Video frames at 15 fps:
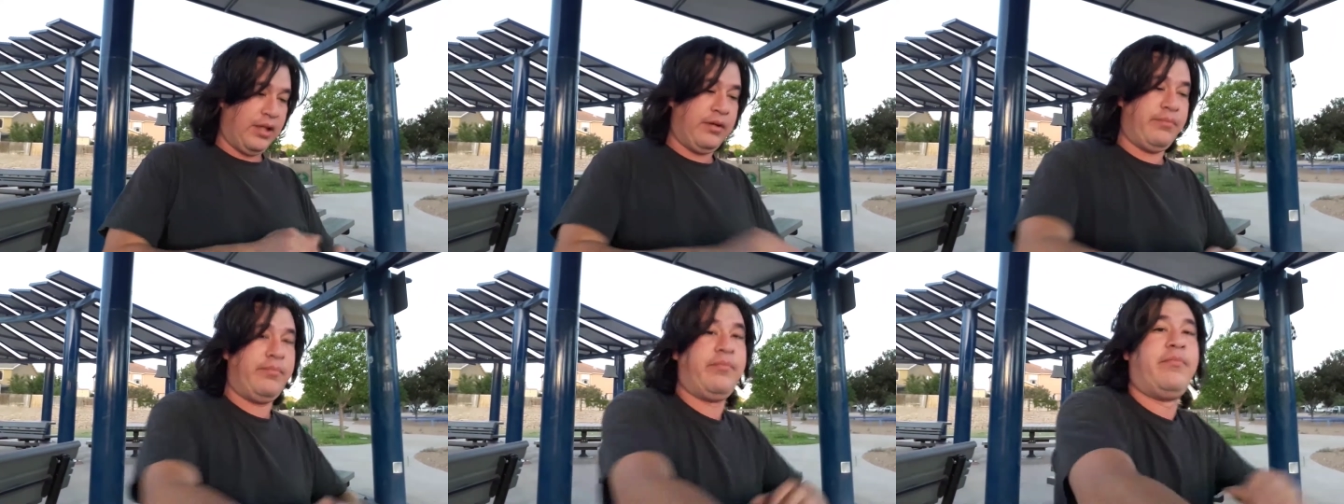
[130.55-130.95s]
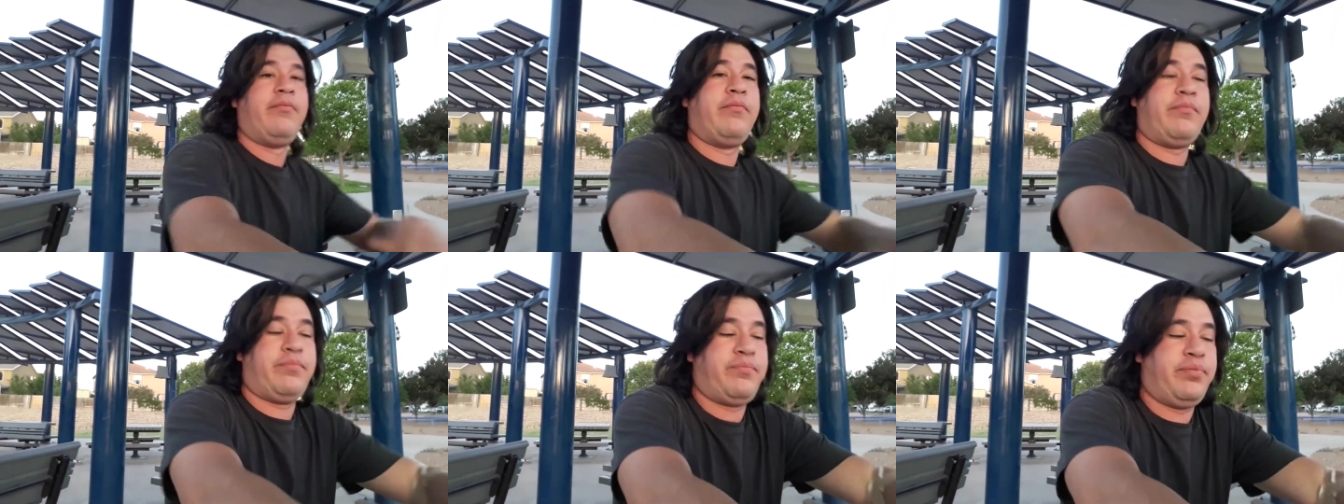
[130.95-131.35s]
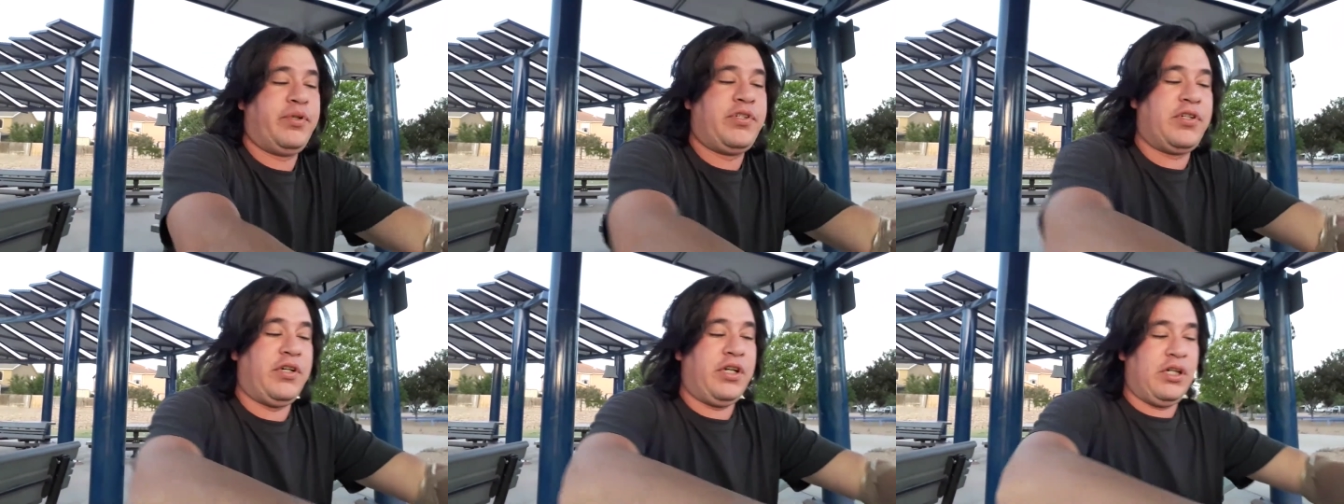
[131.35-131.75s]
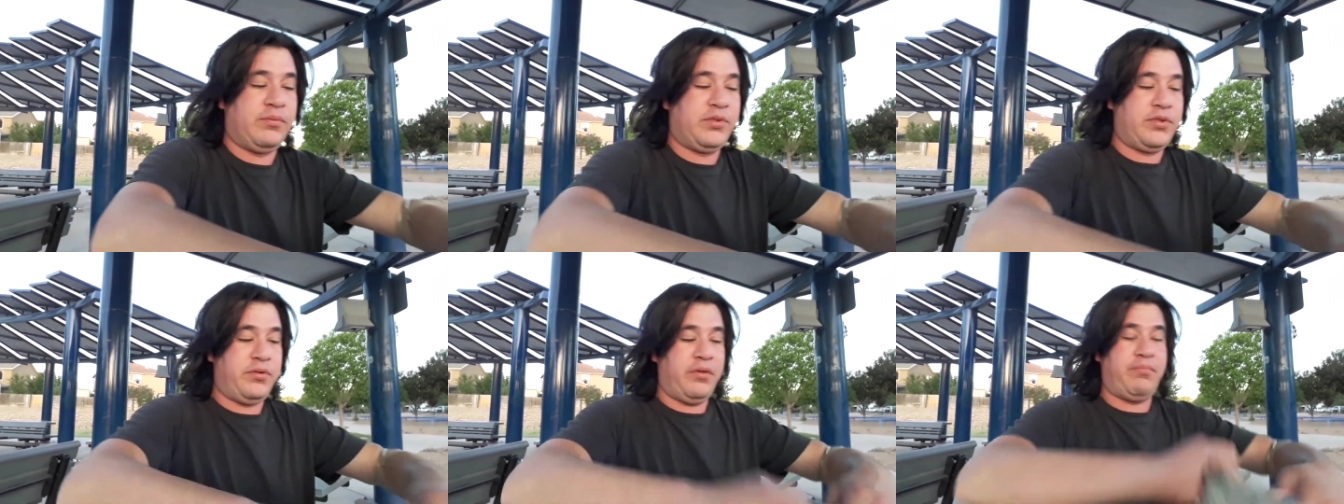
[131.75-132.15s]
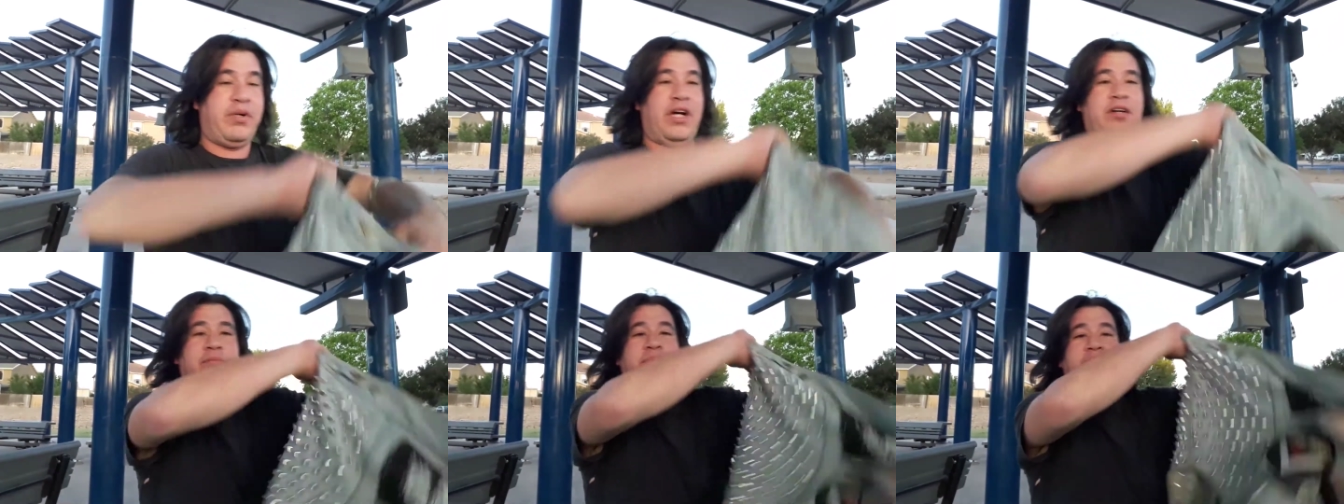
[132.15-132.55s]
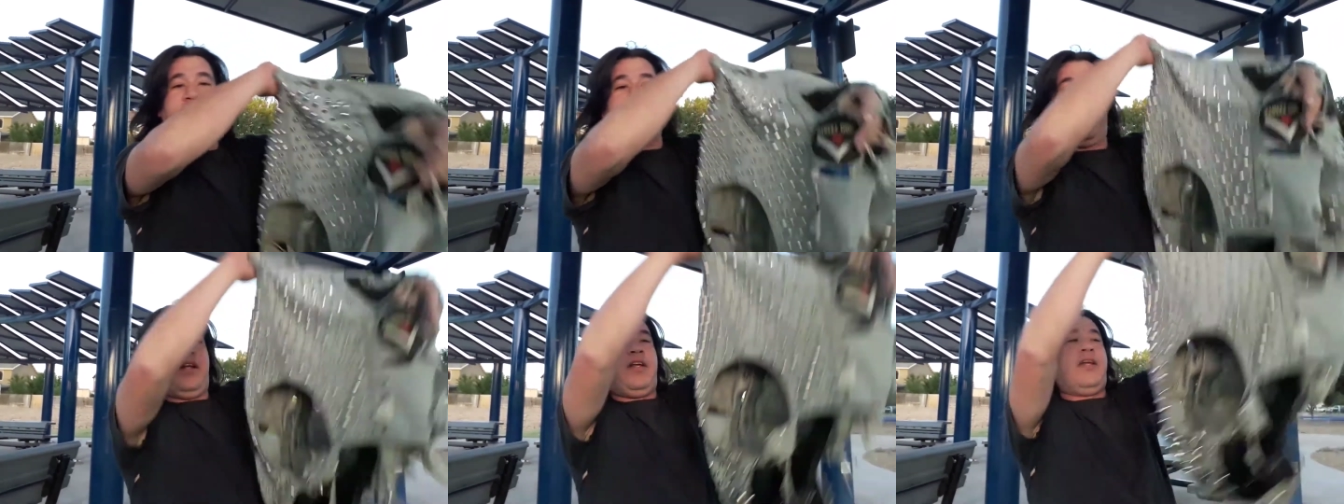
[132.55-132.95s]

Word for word: then put your arms through the bottom part